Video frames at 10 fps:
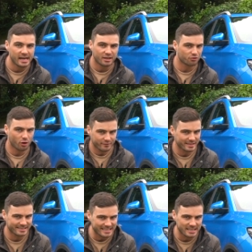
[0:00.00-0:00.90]
and
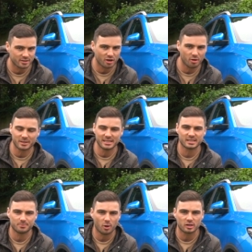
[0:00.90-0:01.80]
driving as economically
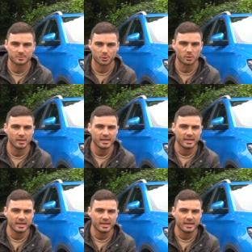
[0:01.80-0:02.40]
as possible.